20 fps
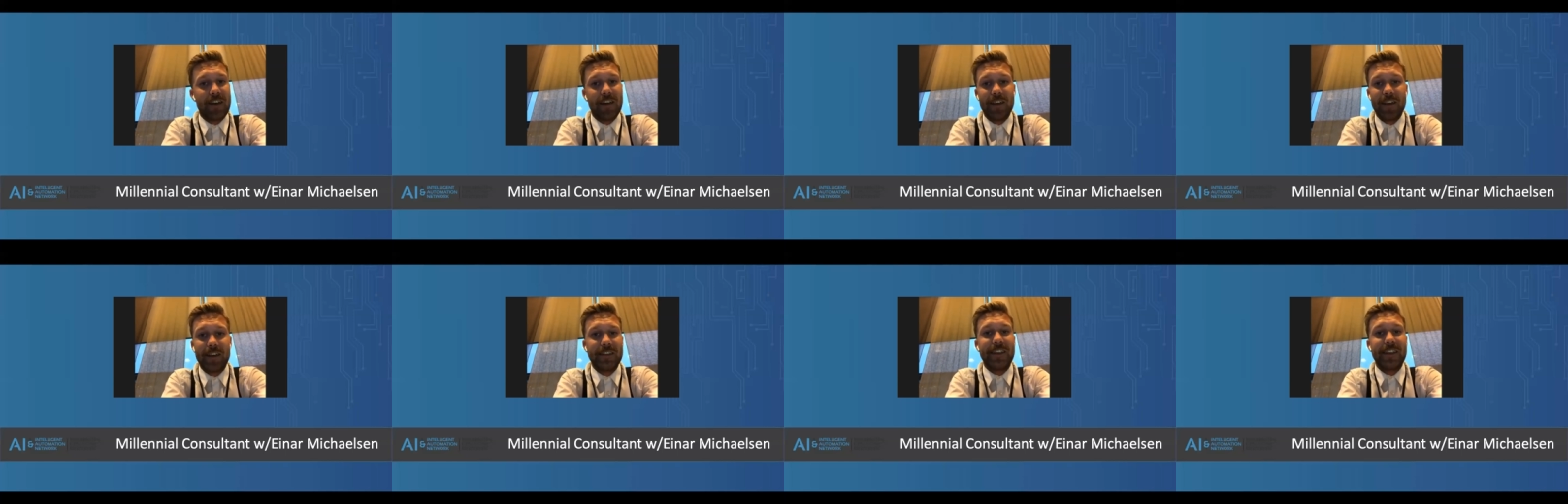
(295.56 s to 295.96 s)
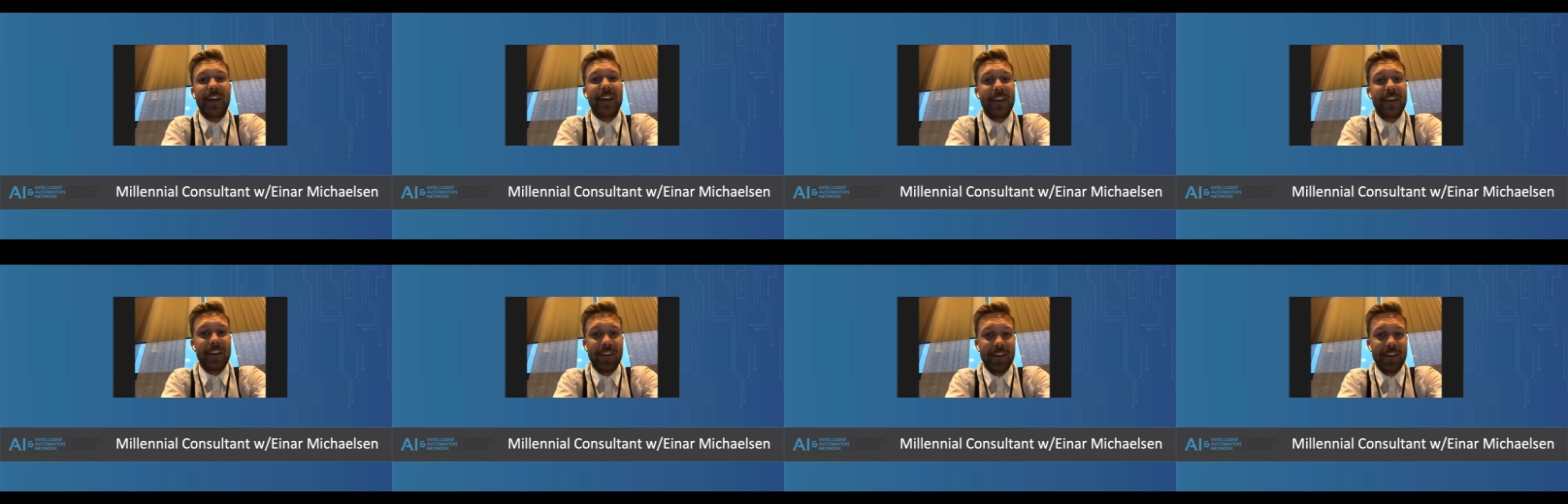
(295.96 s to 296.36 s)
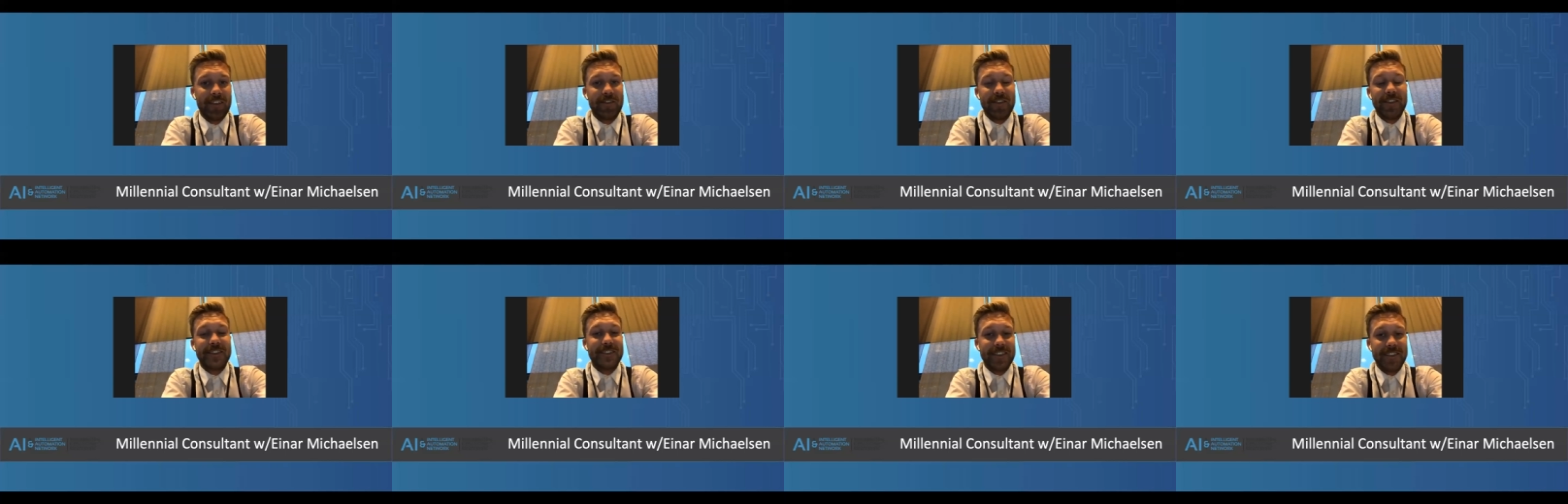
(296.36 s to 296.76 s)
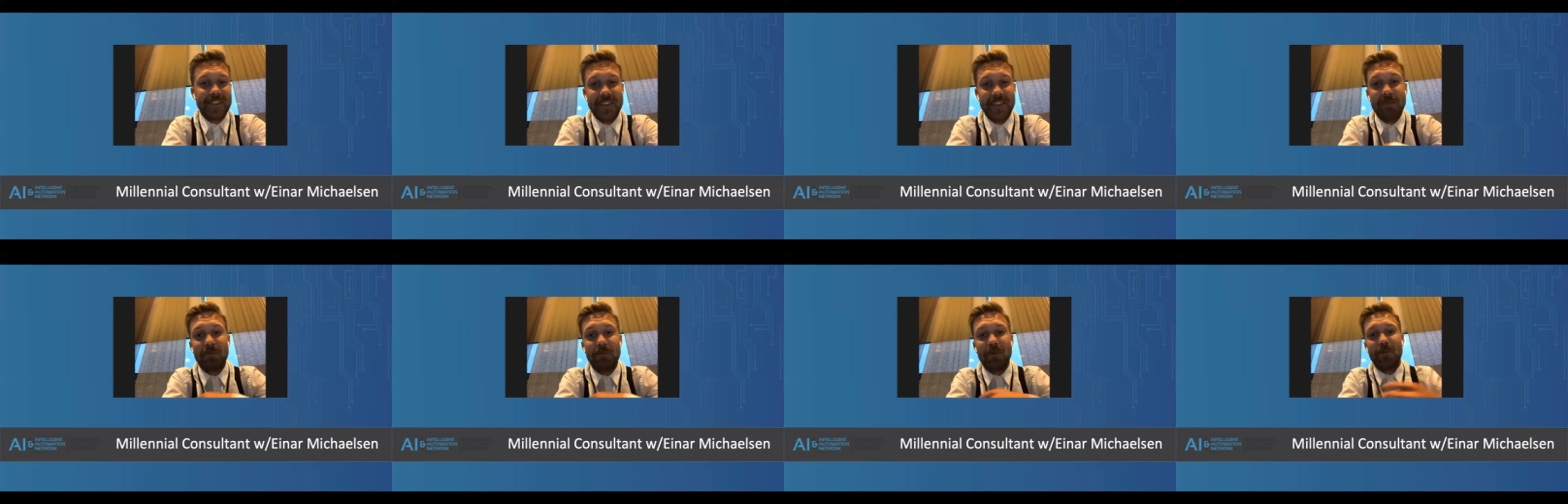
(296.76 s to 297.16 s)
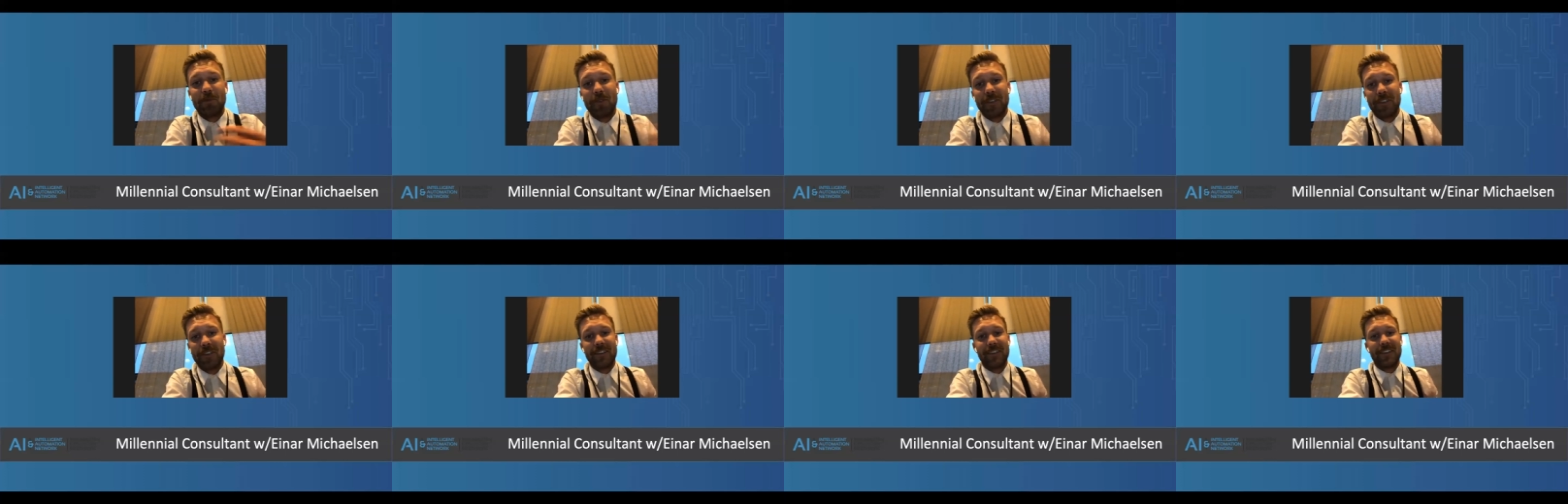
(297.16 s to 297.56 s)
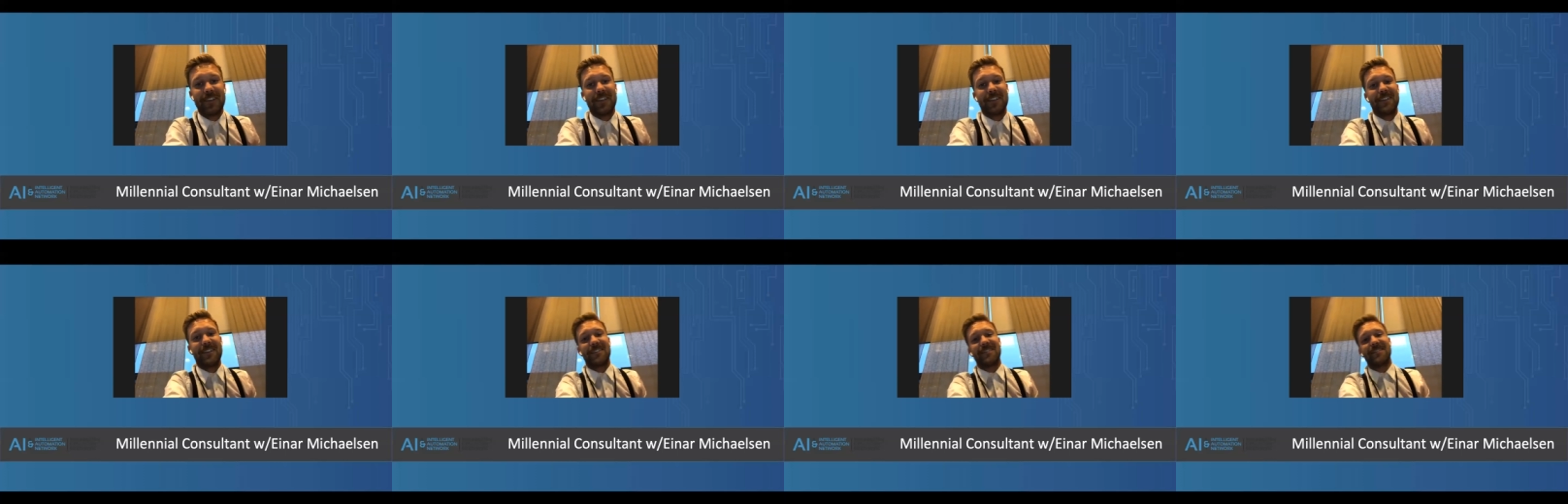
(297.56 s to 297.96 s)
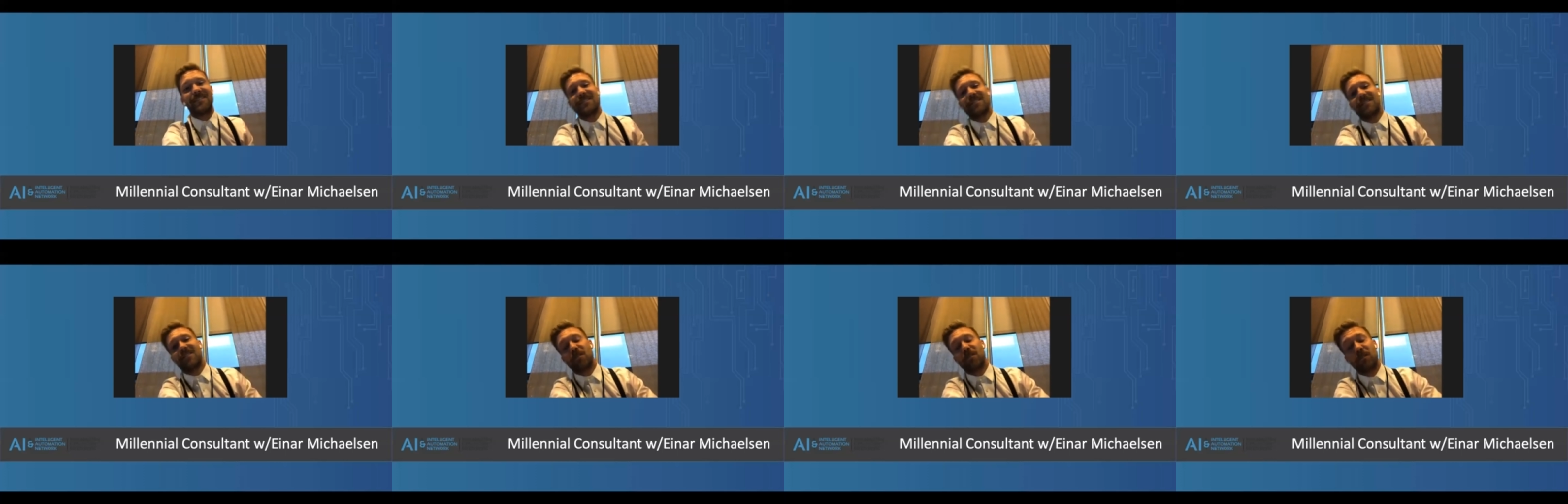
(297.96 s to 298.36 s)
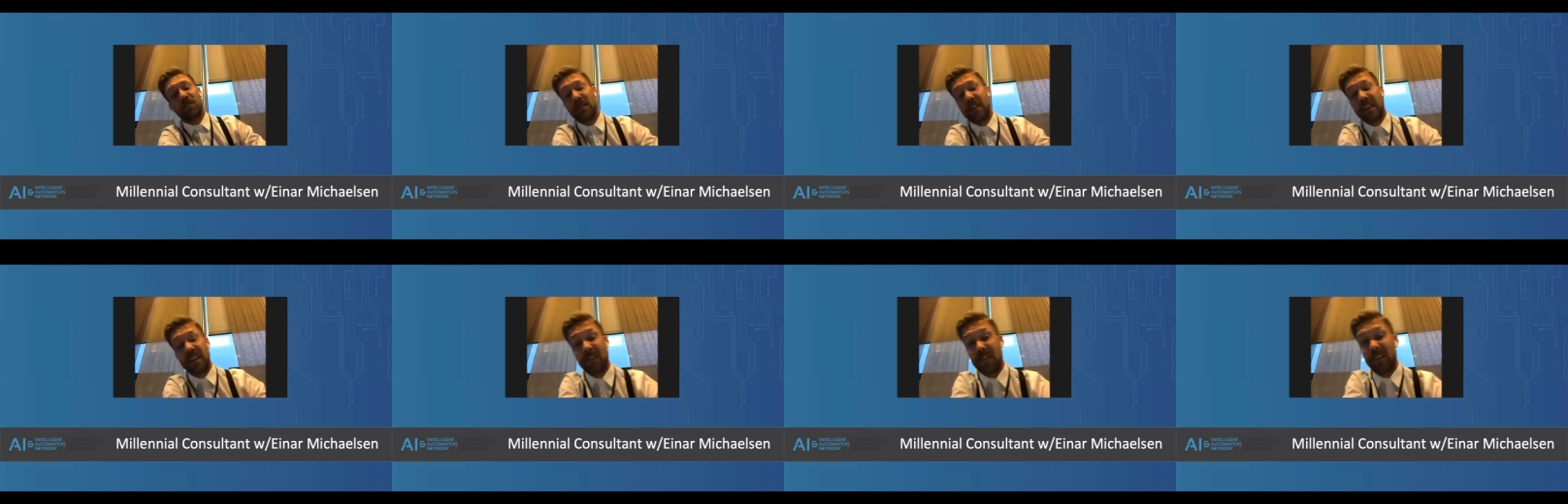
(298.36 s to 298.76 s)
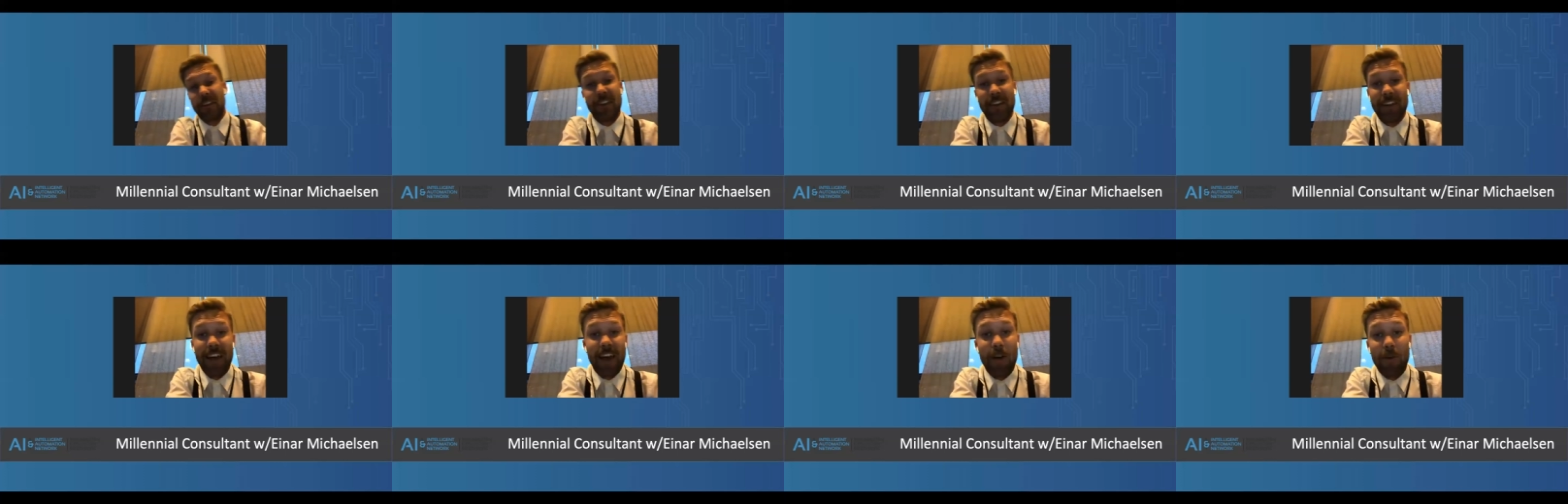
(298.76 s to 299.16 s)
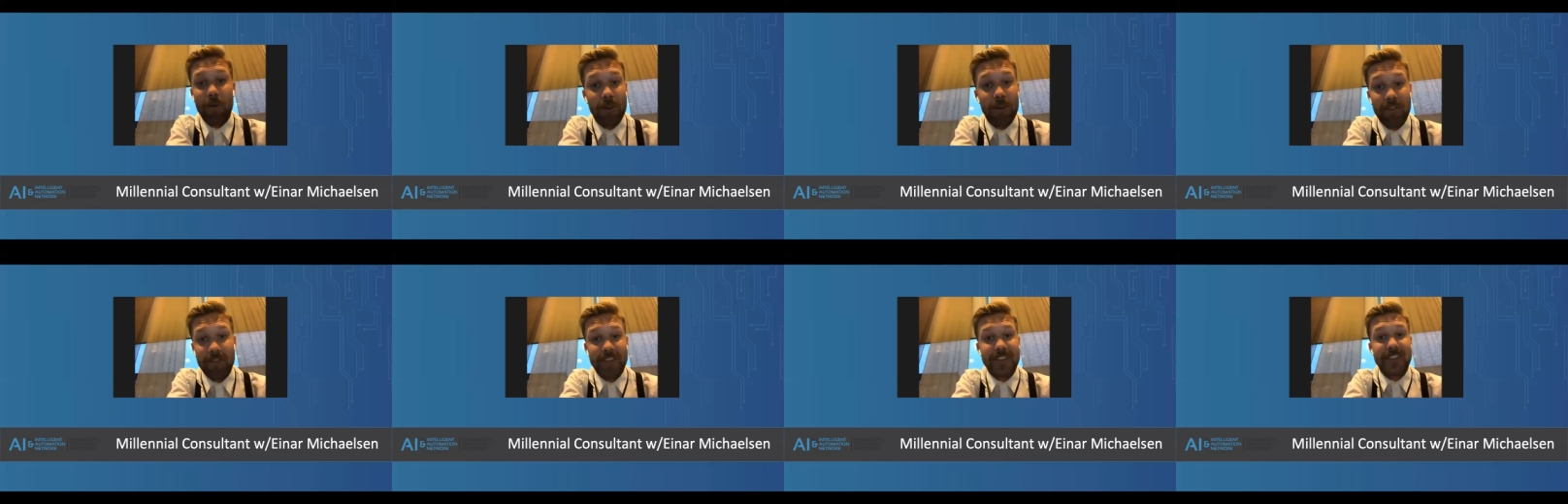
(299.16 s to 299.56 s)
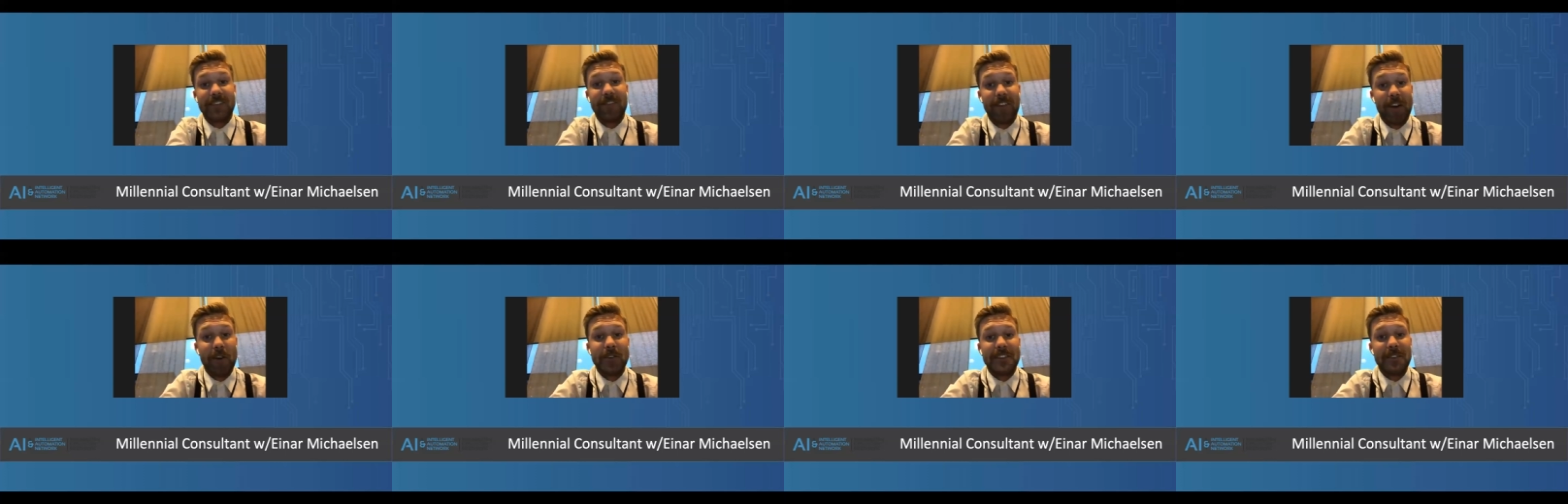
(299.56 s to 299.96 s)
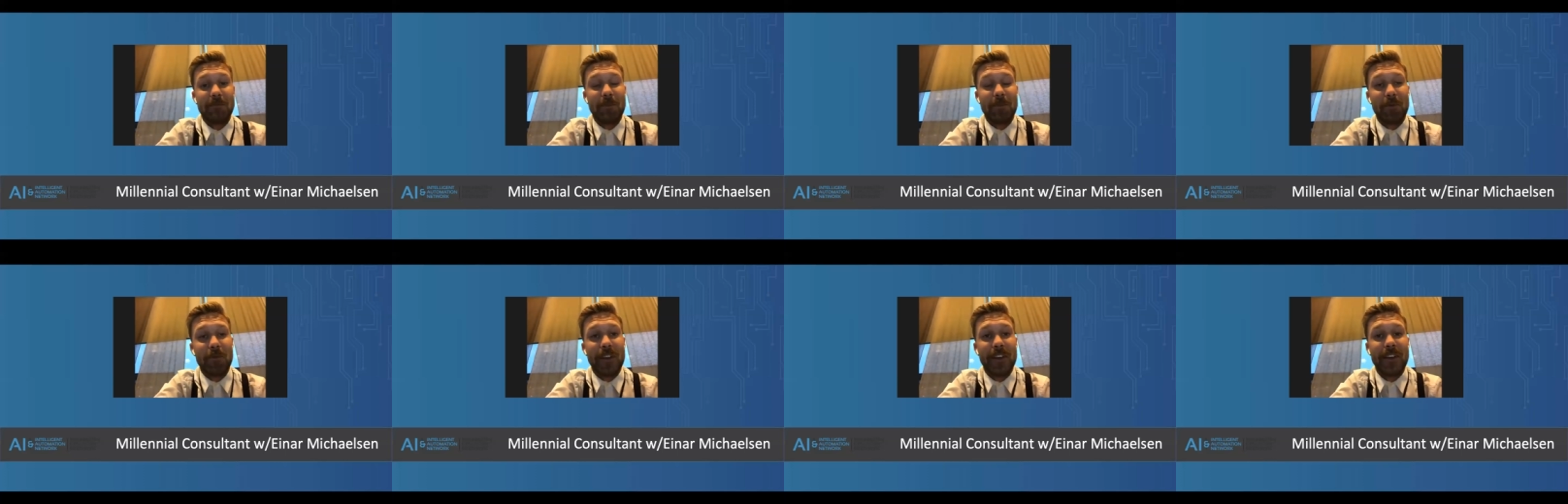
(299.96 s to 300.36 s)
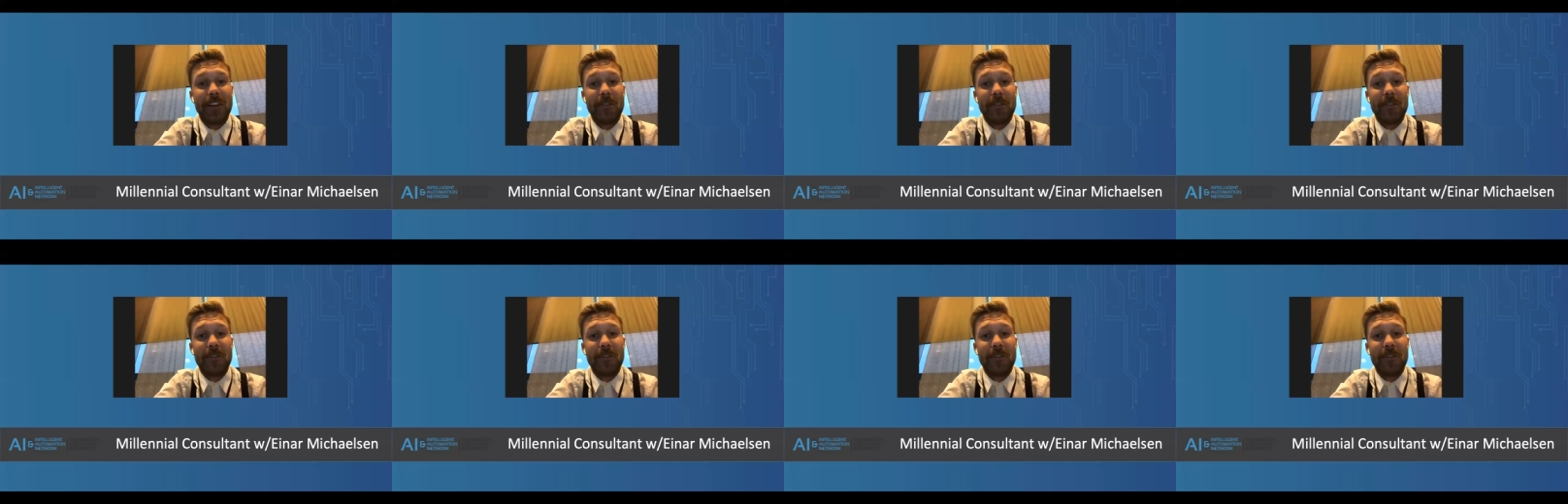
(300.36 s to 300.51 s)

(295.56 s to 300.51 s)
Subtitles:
a day if it's a simple one, or even an hour if it's a very simple one.